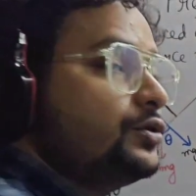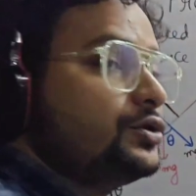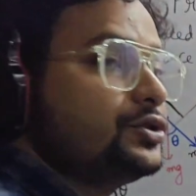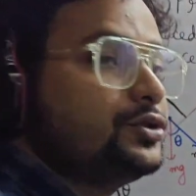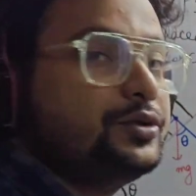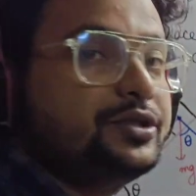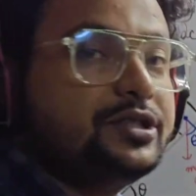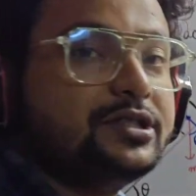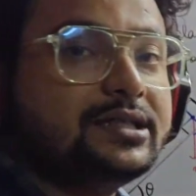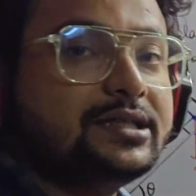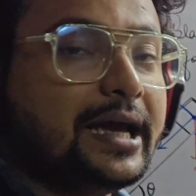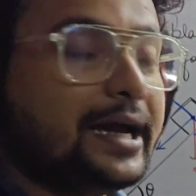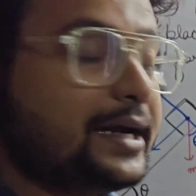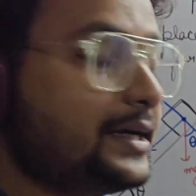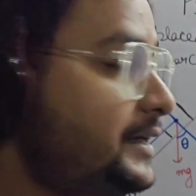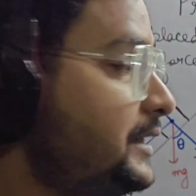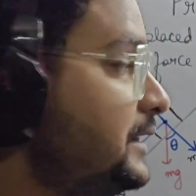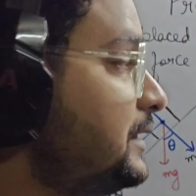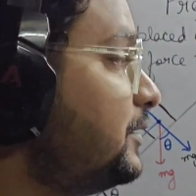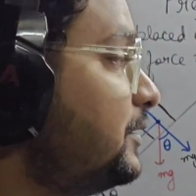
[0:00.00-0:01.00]
force which is
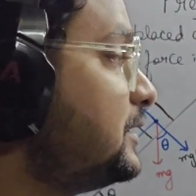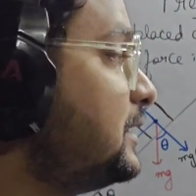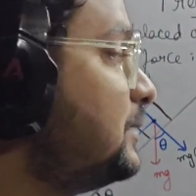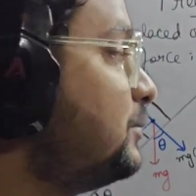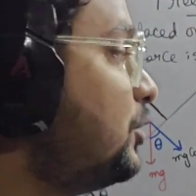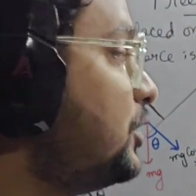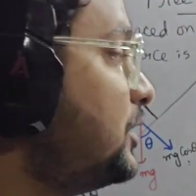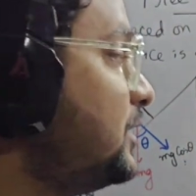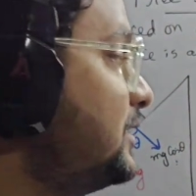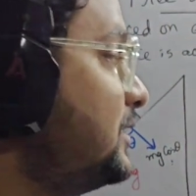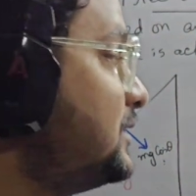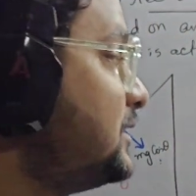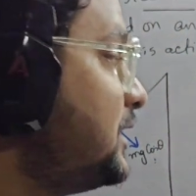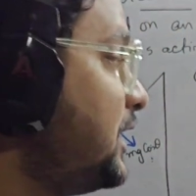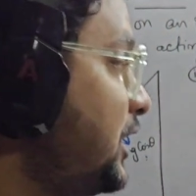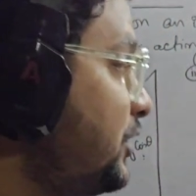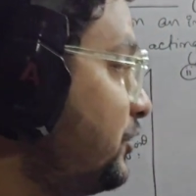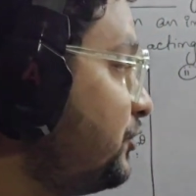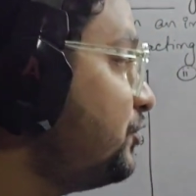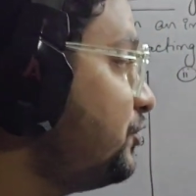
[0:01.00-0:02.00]
acting on the body is
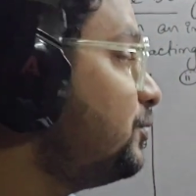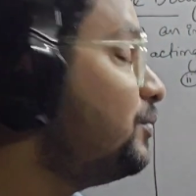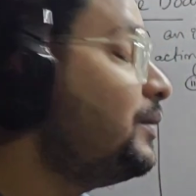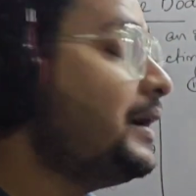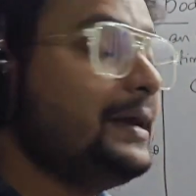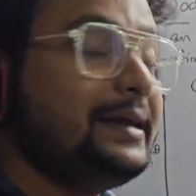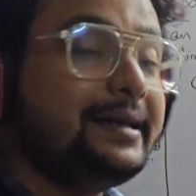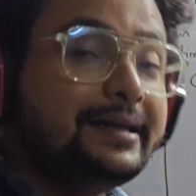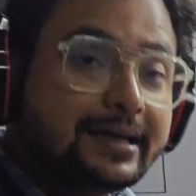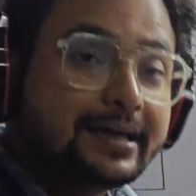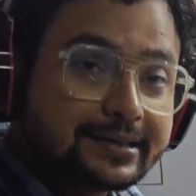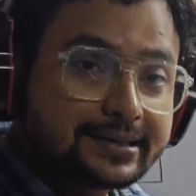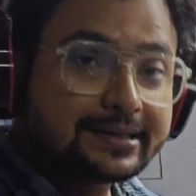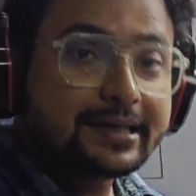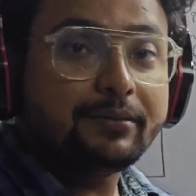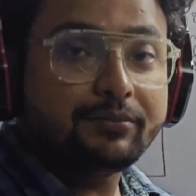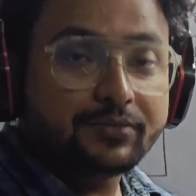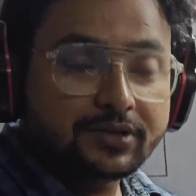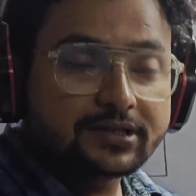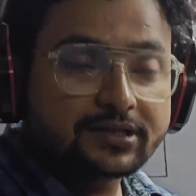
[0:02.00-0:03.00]
F minus
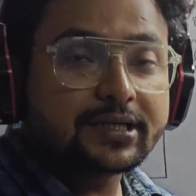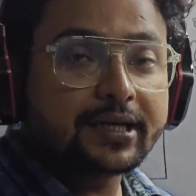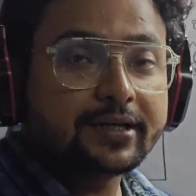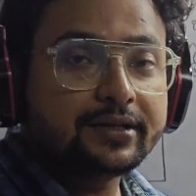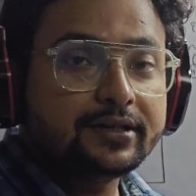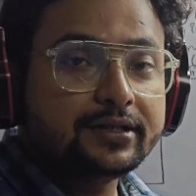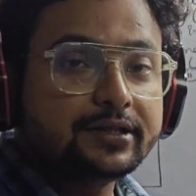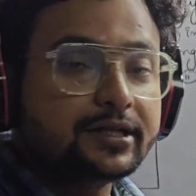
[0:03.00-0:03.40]
mg sin